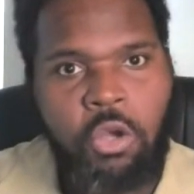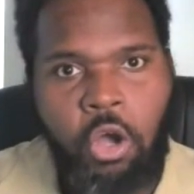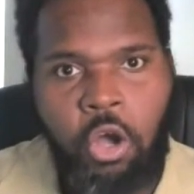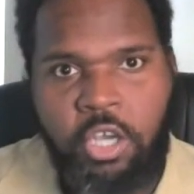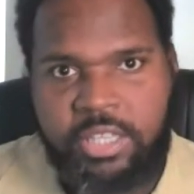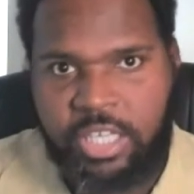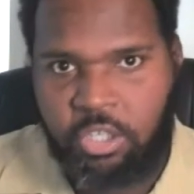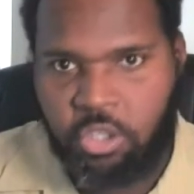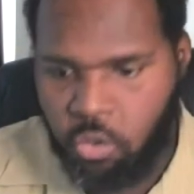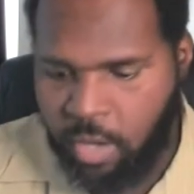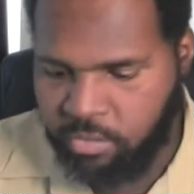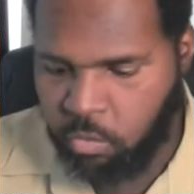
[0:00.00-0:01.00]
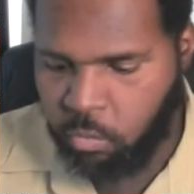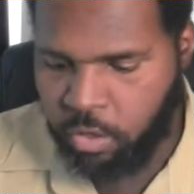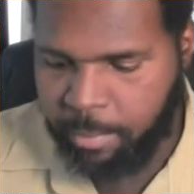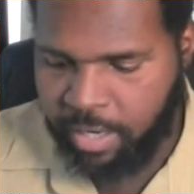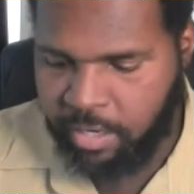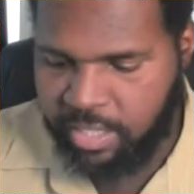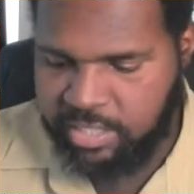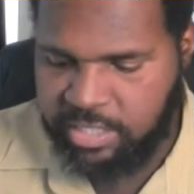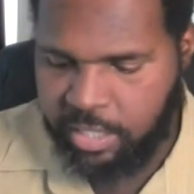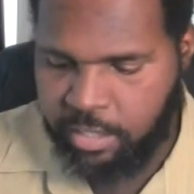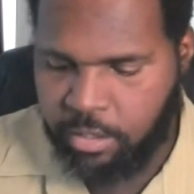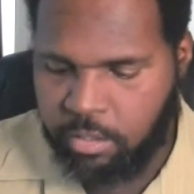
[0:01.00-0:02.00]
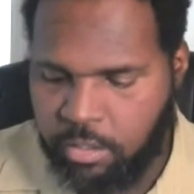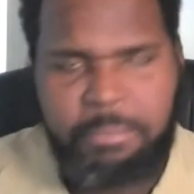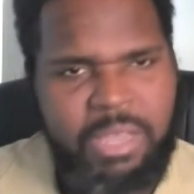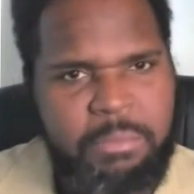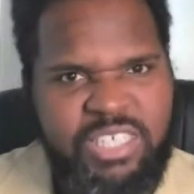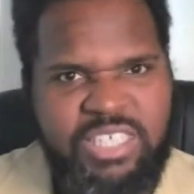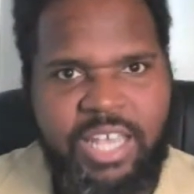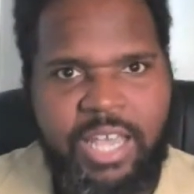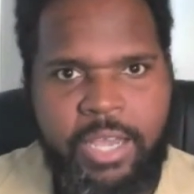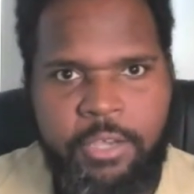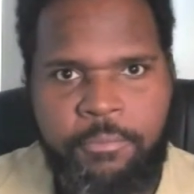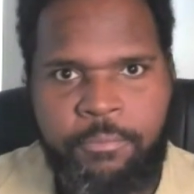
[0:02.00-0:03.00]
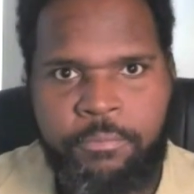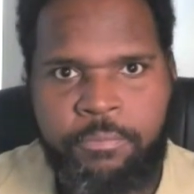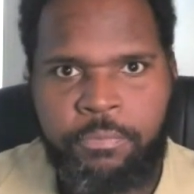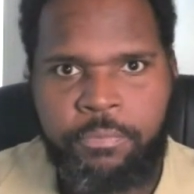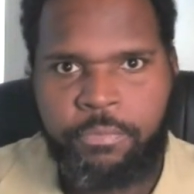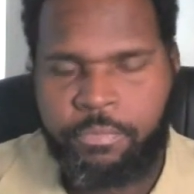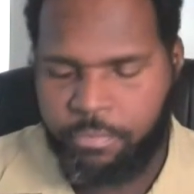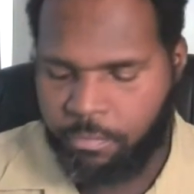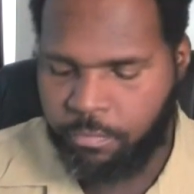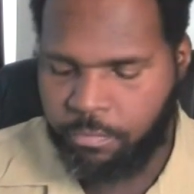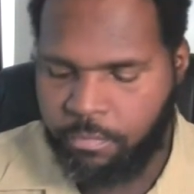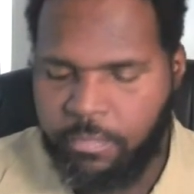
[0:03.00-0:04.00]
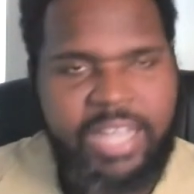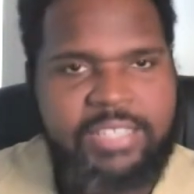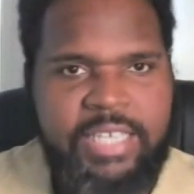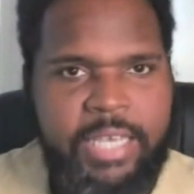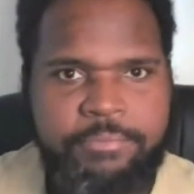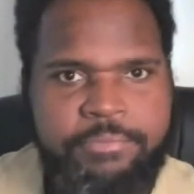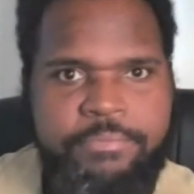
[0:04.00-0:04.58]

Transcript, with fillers: only thing you have to worry about is dinner and maybe a snack. That's it.